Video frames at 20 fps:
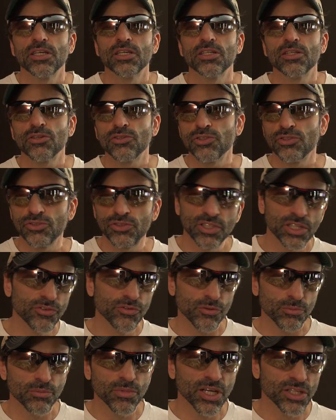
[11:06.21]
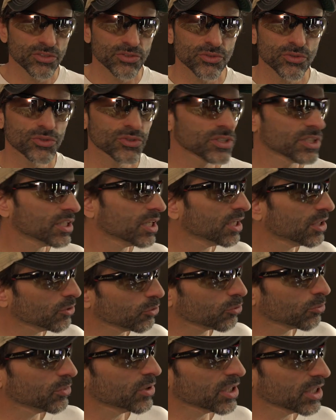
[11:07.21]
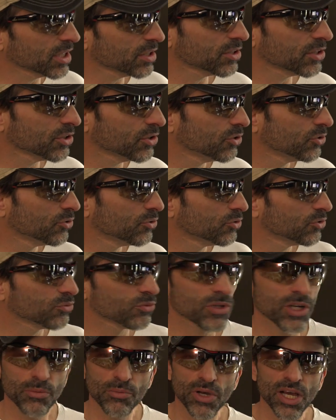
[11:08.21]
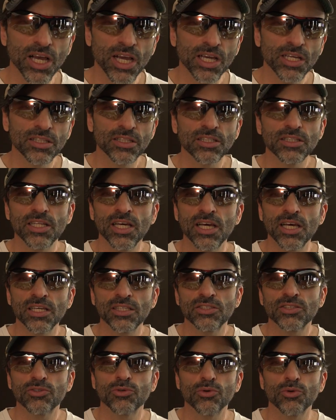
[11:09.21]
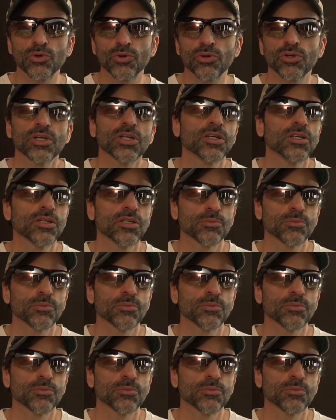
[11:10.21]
You know, use different muscles than I normally get to use when I'm behind the desk or